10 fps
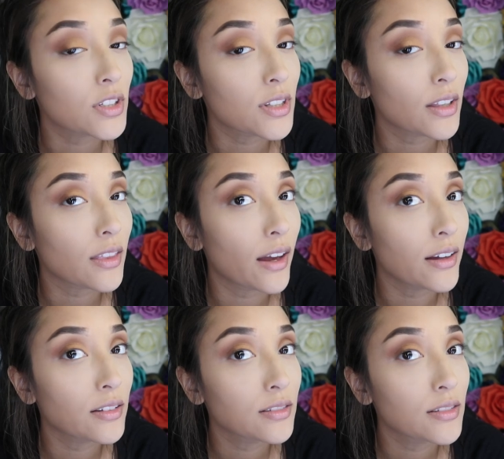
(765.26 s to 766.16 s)
Just like
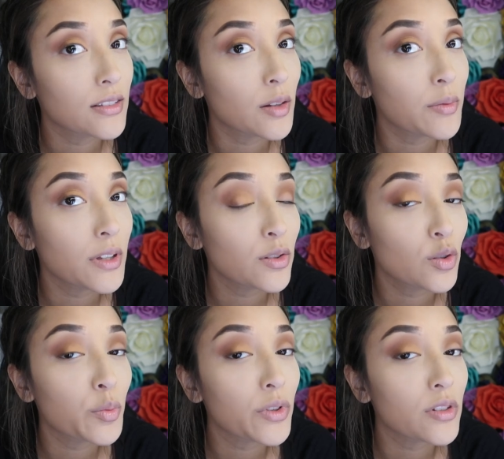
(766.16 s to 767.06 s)
that. Something
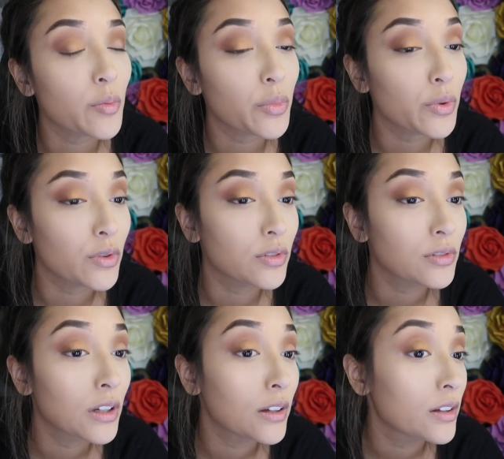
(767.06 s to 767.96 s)
super simple.
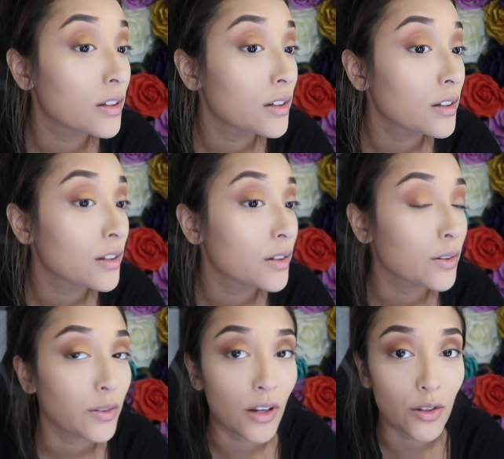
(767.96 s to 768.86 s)

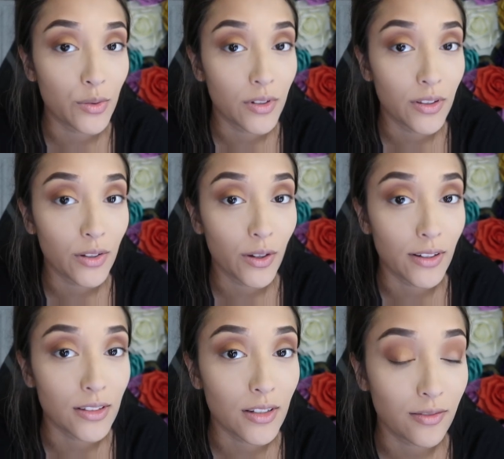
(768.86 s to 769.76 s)
Not doing nothing
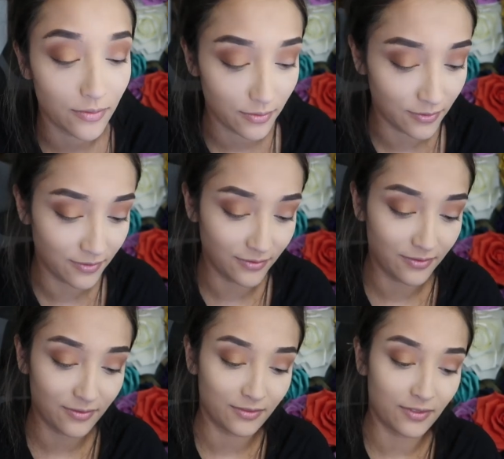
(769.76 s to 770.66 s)
crazy.
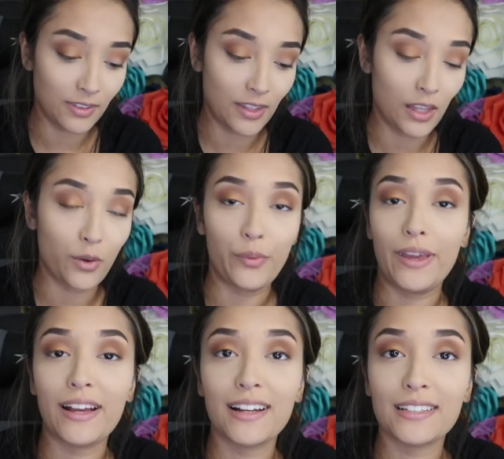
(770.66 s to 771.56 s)
We
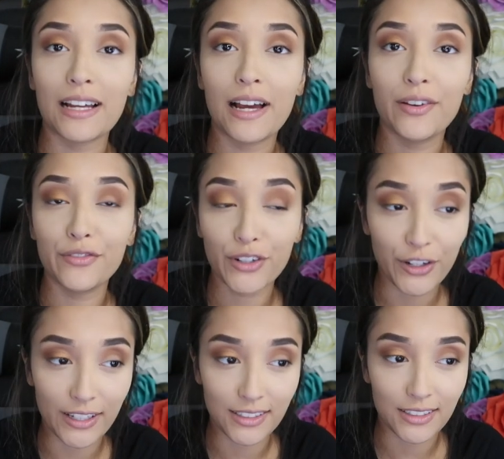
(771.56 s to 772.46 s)
ain't got time for
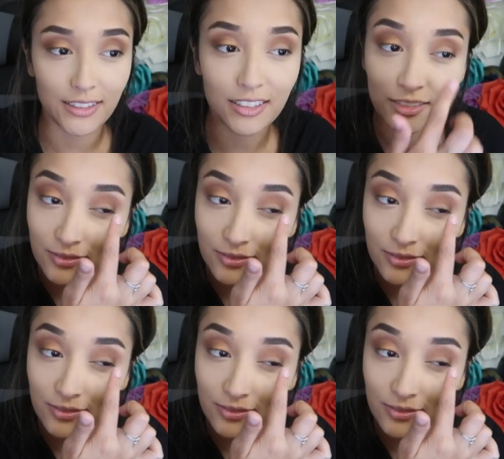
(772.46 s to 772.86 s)
crazy.